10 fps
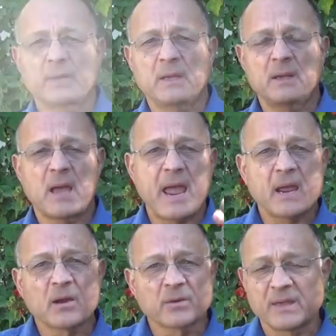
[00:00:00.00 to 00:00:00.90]
the
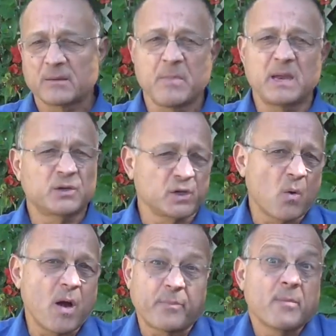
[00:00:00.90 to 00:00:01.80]
anger that may
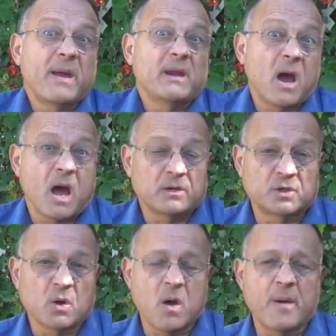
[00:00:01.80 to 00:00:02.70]
show up or may not
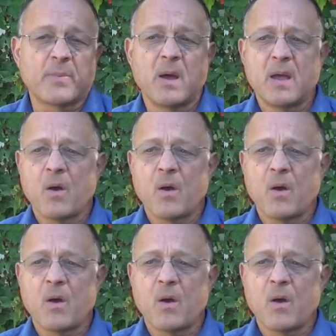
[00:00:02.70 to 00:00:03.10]
show up,